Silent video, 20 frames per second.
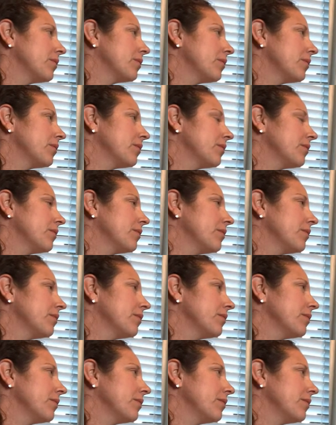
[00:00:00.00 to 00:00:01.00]

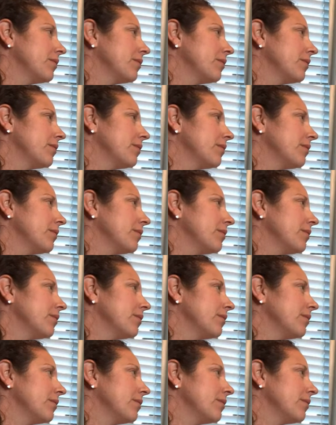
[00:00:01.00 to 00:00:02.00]

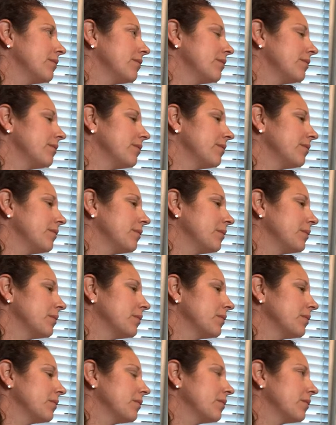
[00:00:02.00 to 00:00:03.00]

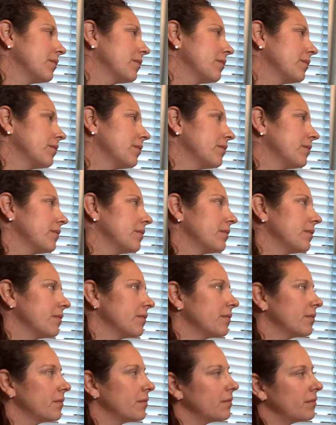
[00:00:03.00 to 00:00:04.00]

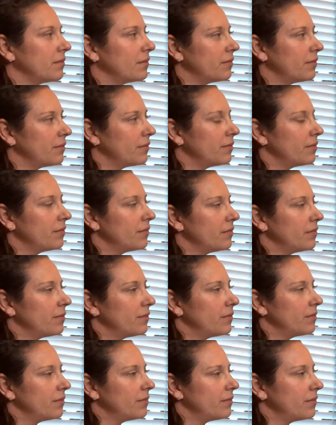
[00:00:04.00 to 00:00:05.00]

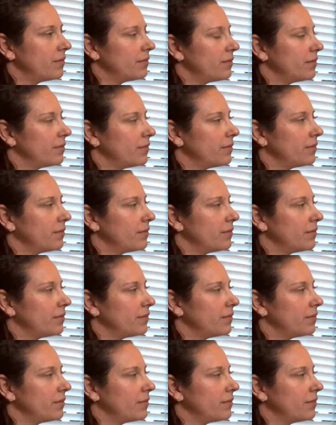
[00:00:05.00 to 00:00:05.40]
This person isn't speaking.